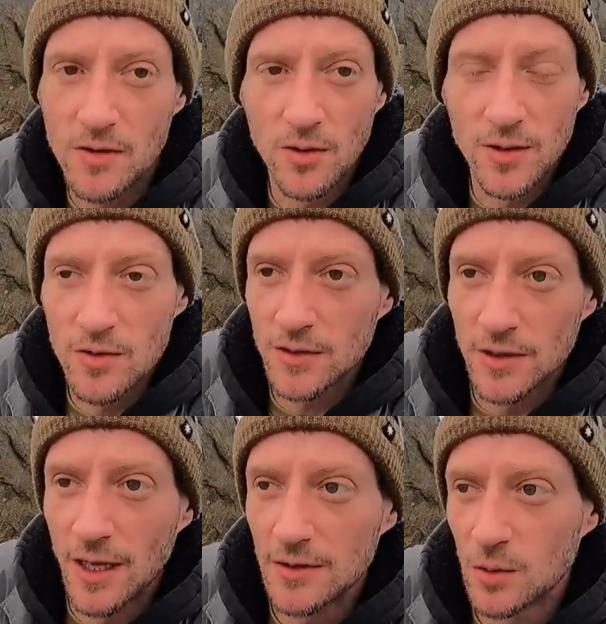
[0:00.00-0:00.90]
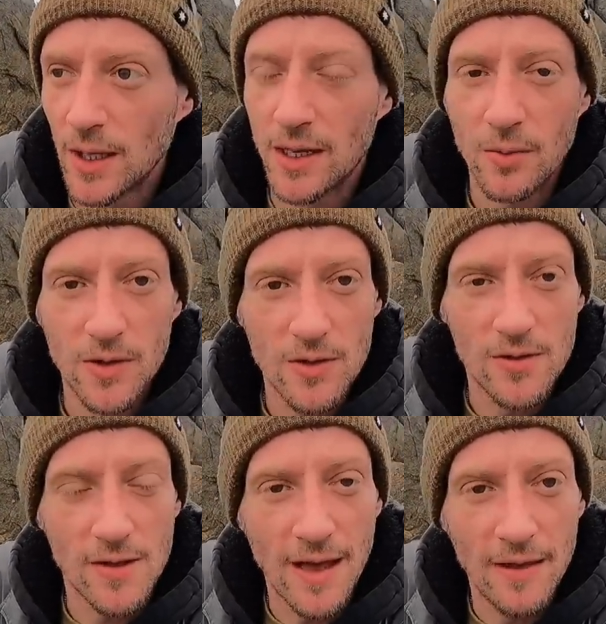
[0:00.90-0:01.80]
I joined just last week, which
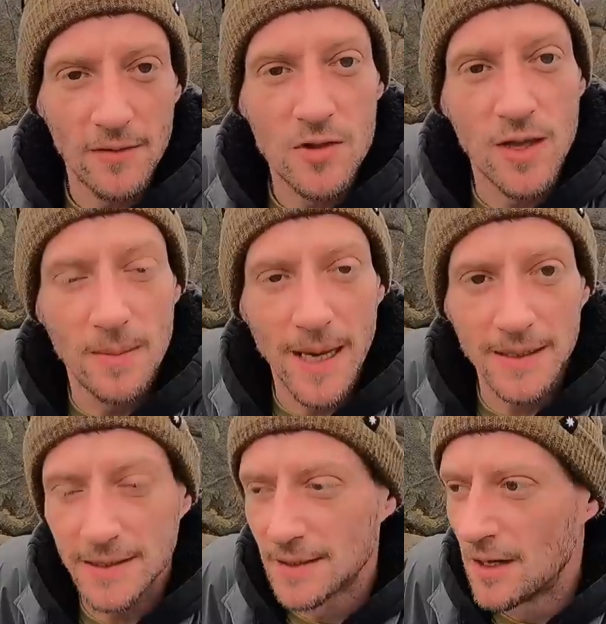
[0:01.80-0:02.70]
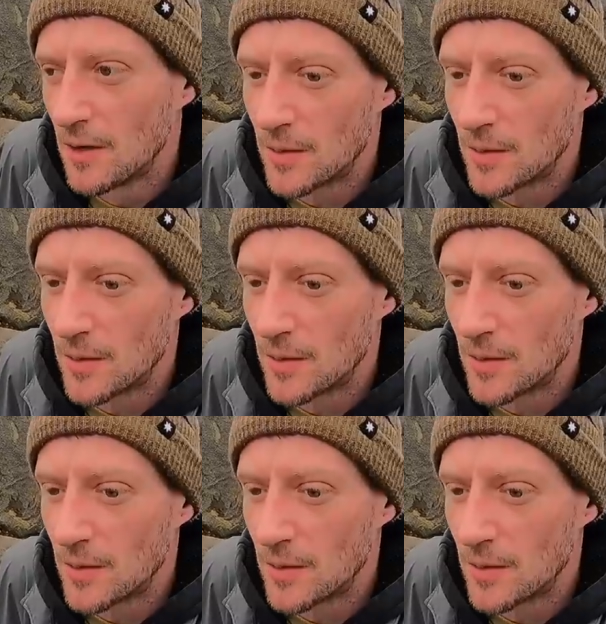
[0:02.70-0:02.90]
is G-Bass,